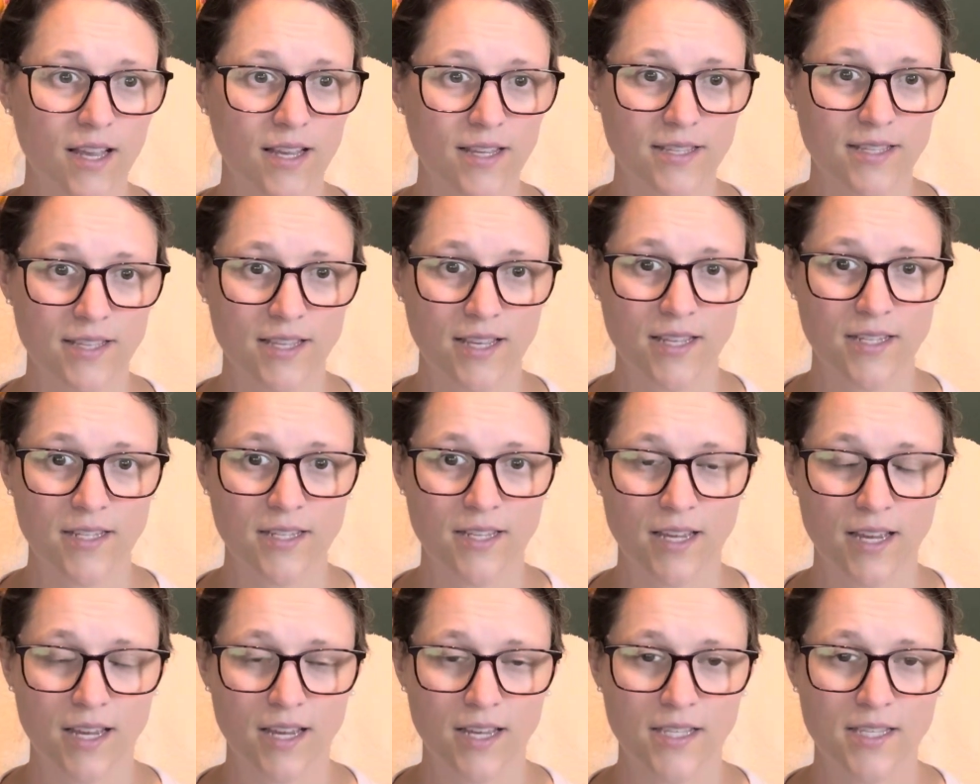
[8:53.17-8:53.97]
I said
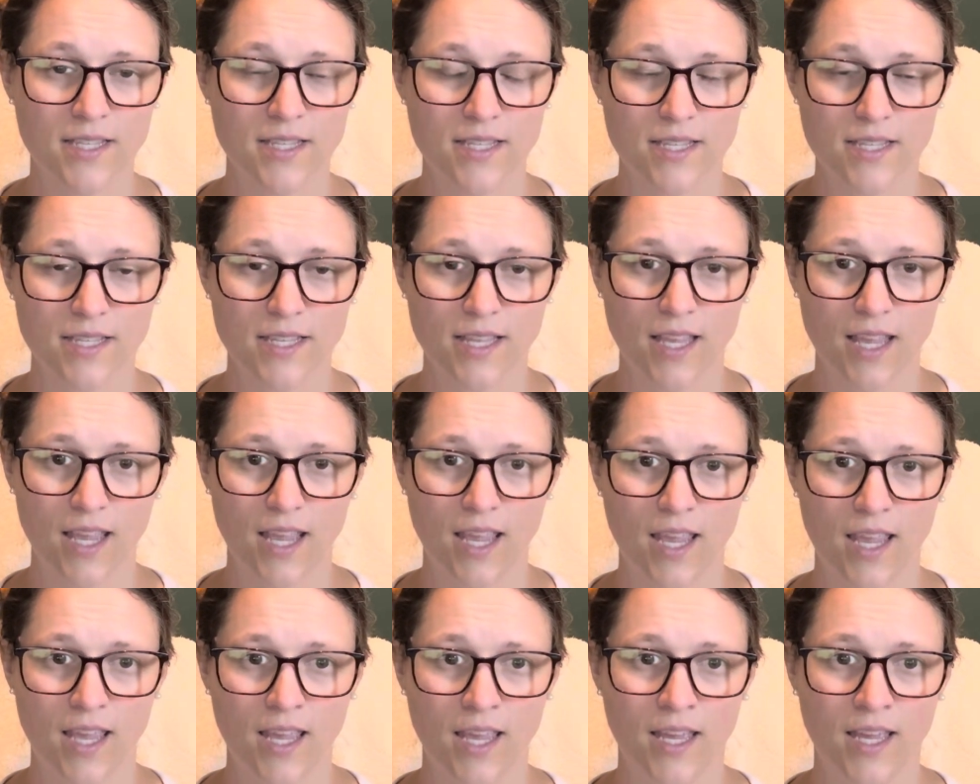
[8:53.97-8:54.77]
yes,
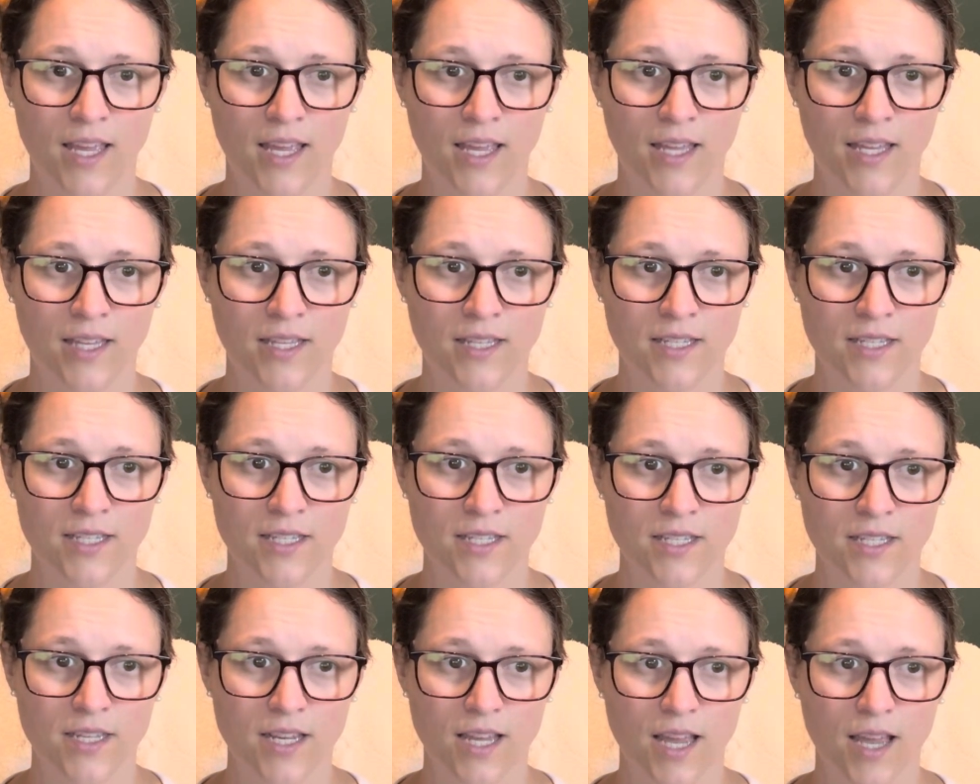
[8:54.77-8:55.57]

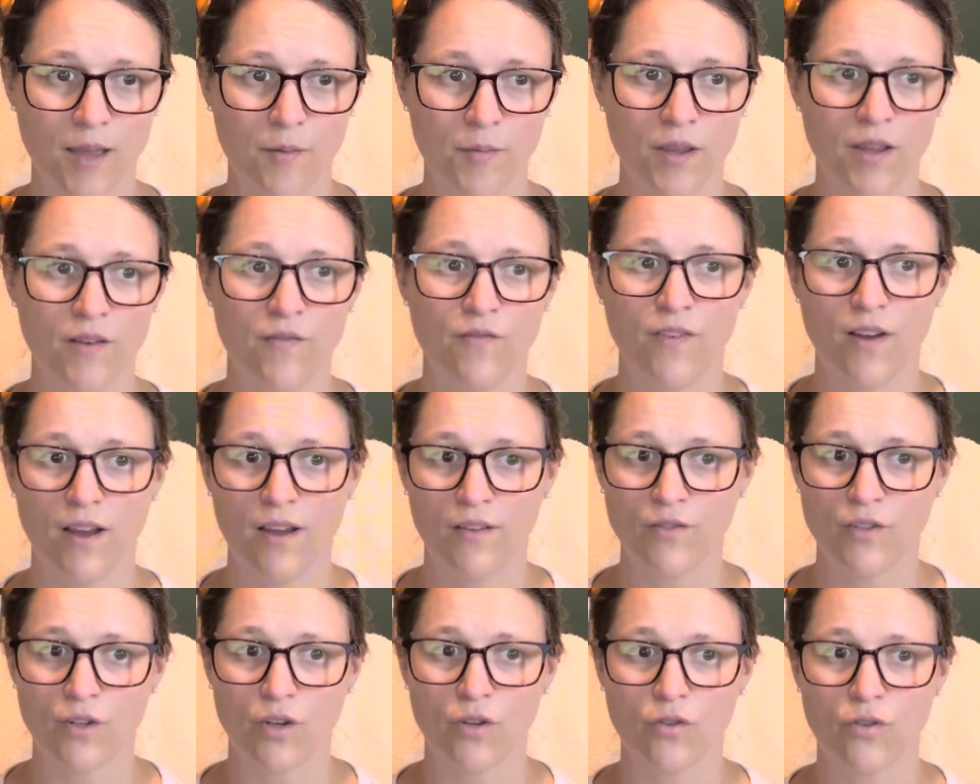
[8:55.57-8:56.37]
and I made
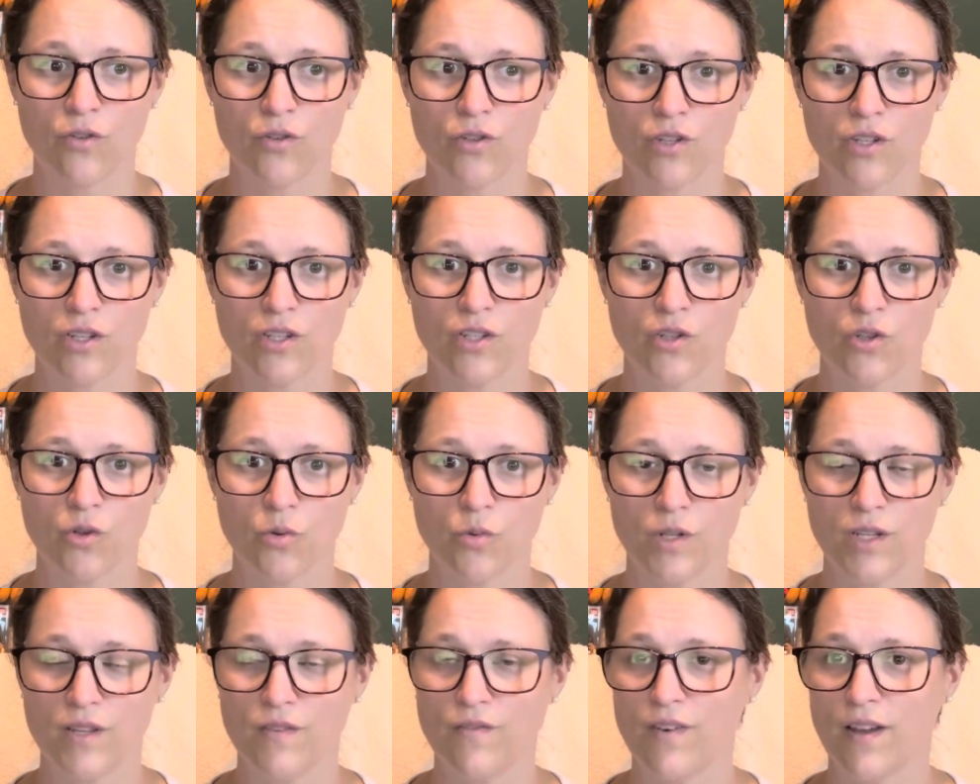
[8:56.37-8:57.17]

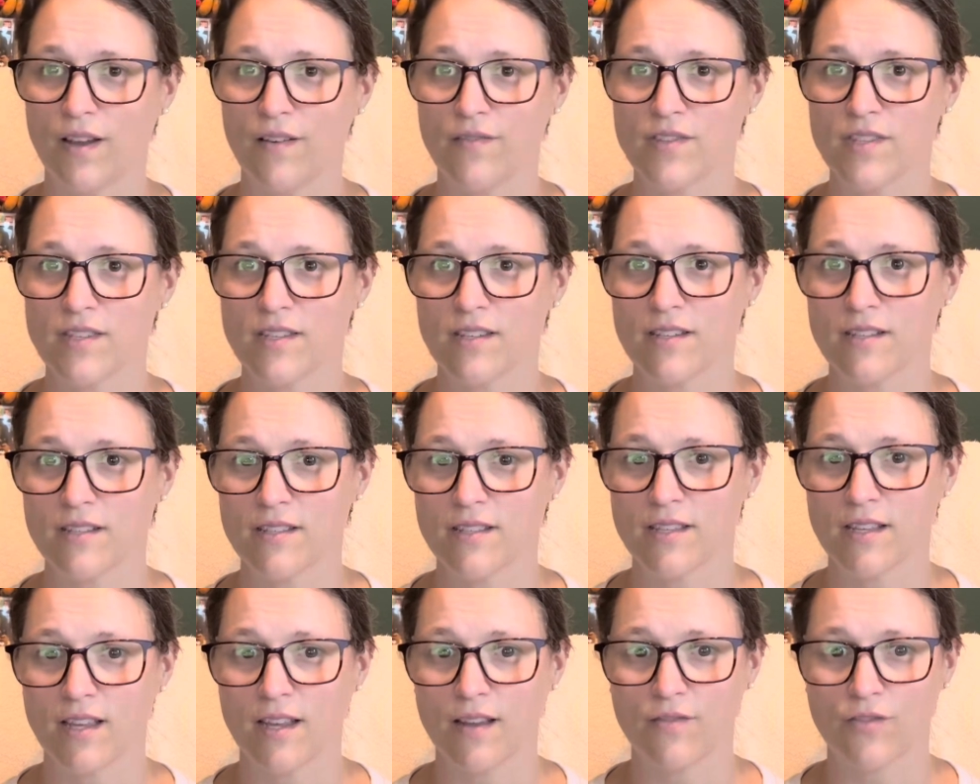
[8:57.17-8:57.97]

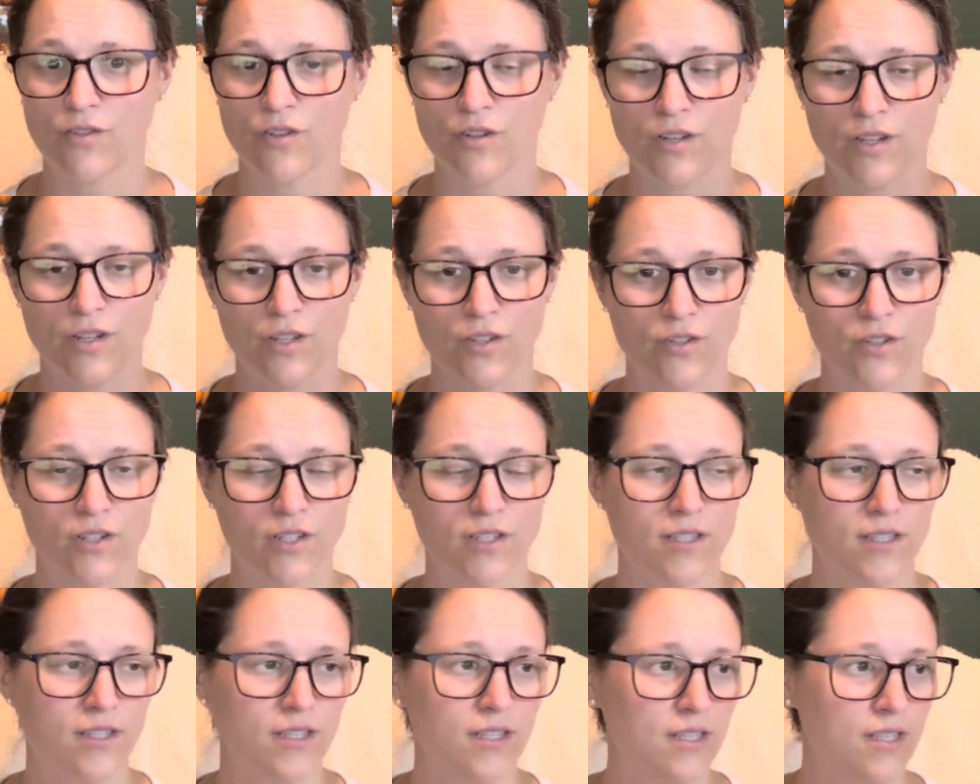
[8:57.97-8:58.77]
$5.25 after
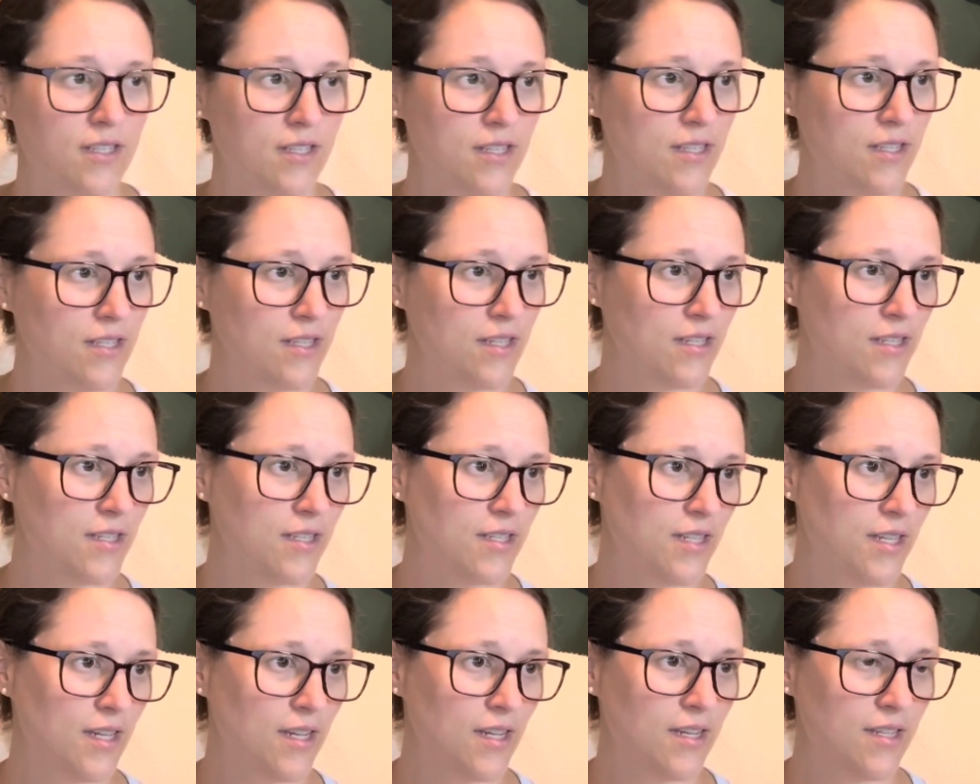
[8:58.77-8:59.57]

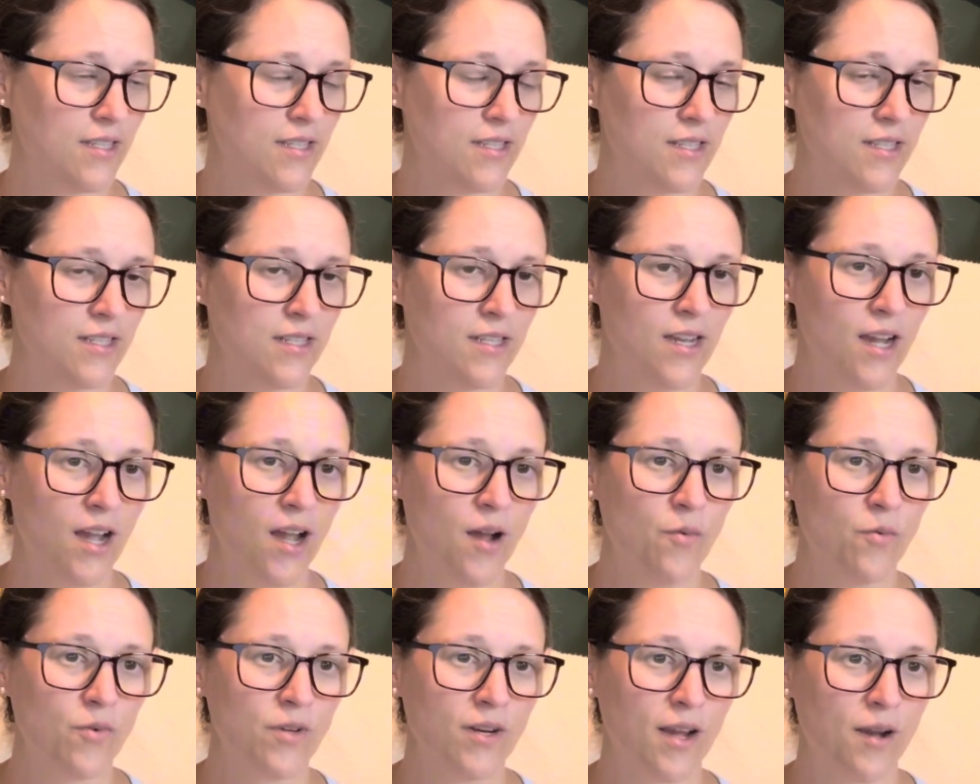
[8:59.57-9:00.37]
166 days.
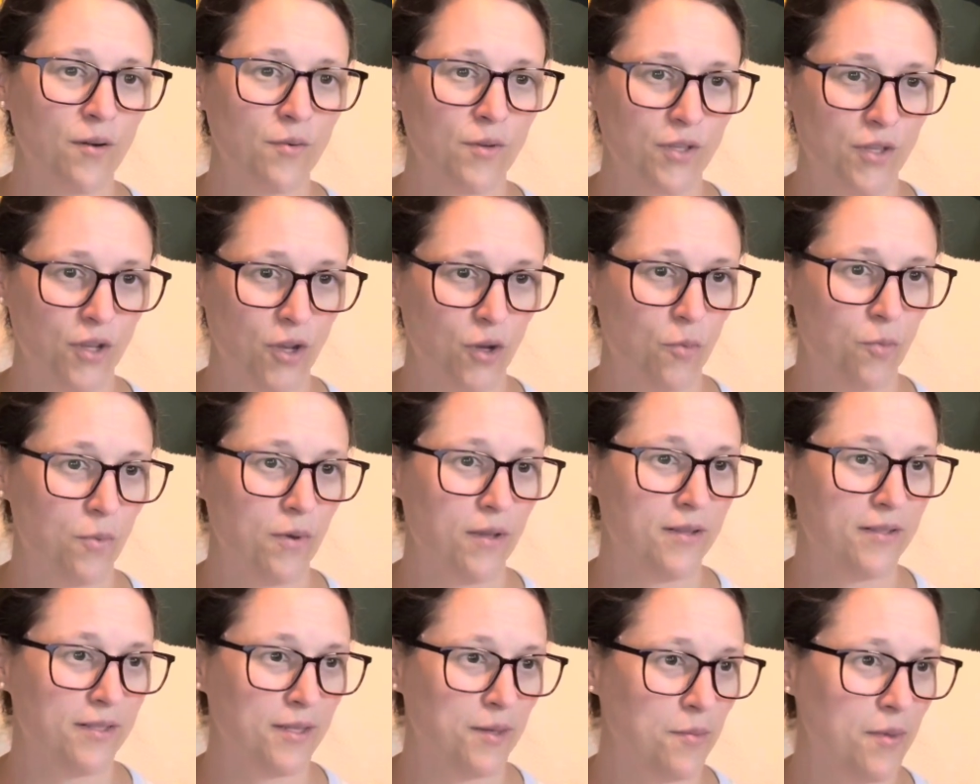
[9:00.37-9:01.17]
Not what I was
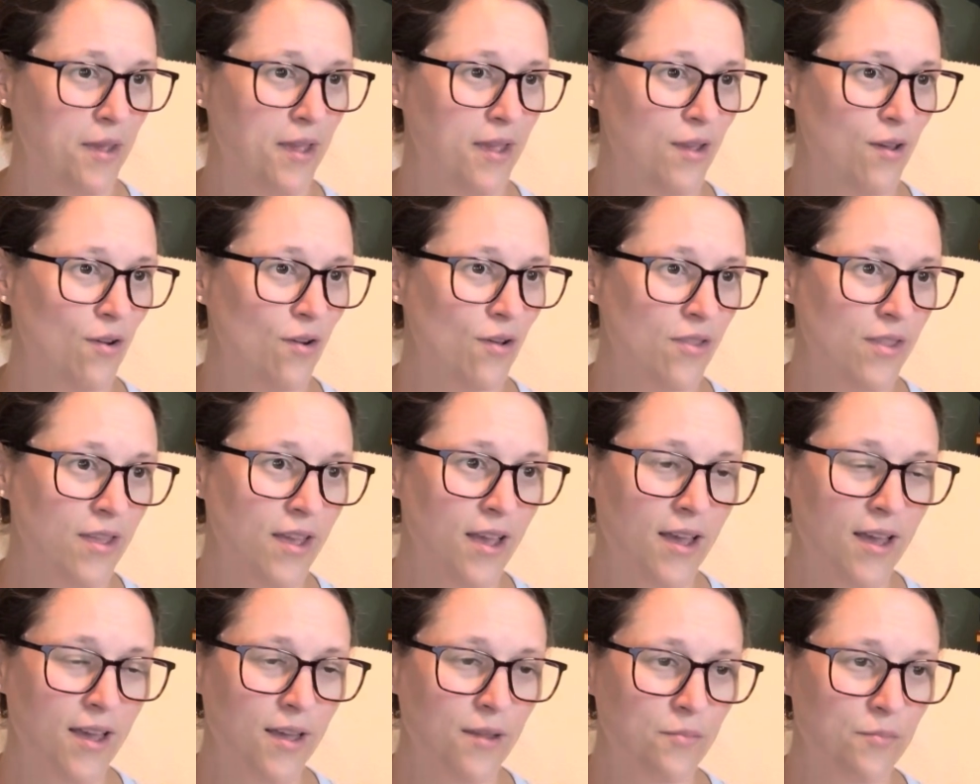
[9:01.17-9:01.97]
hoping to make on
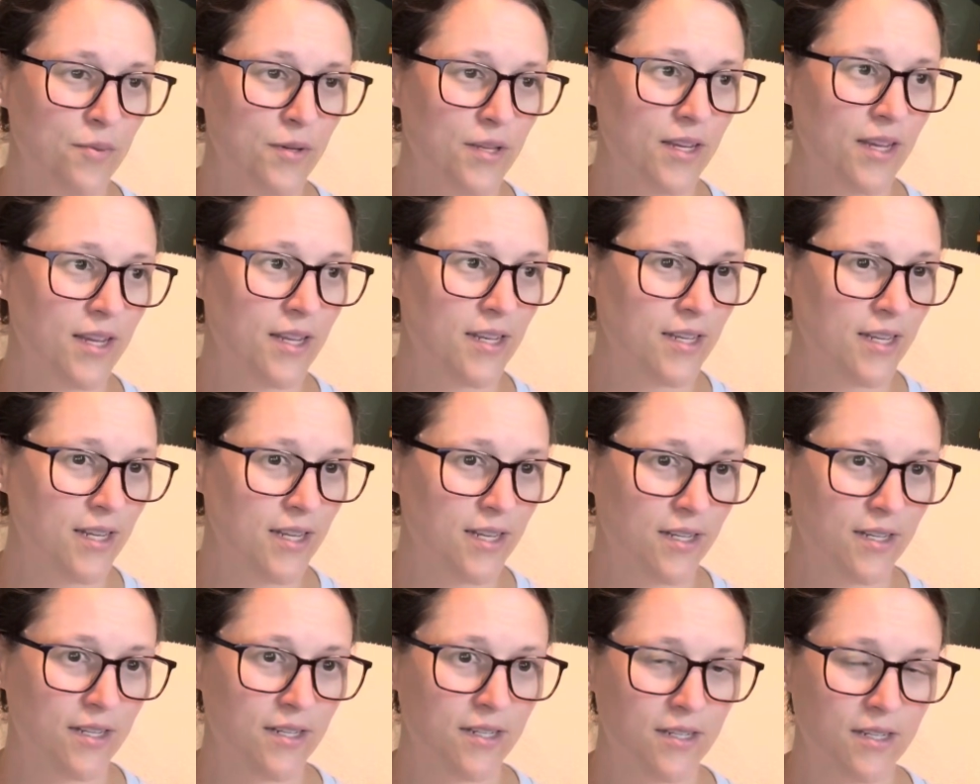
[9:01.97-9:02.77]
that, but I
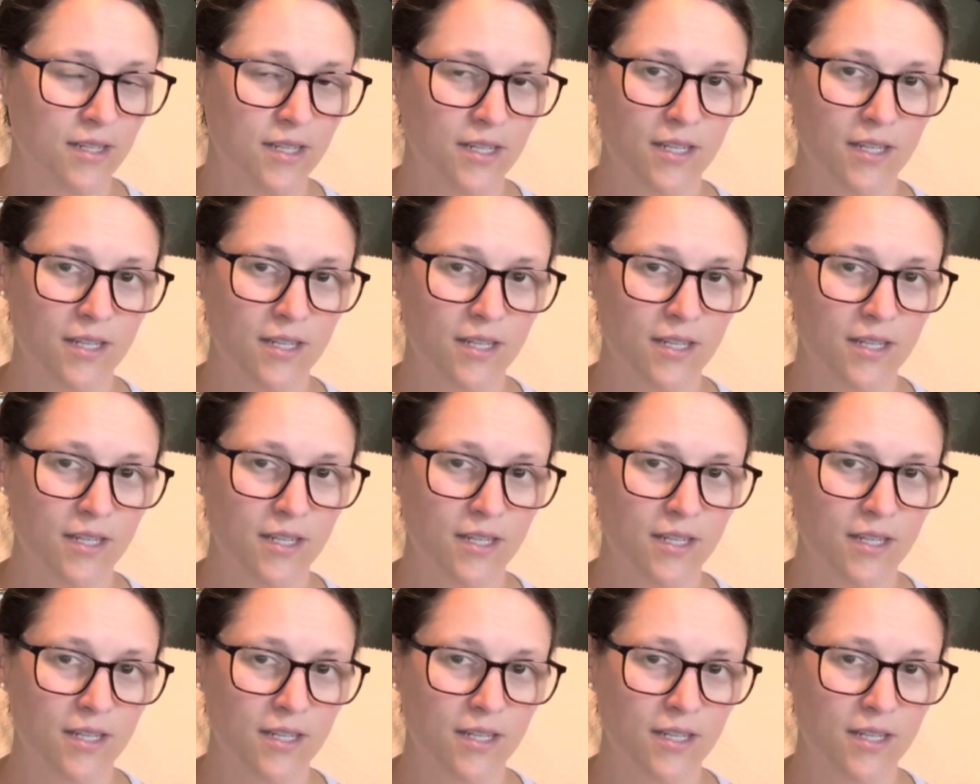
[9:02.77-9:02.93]
needed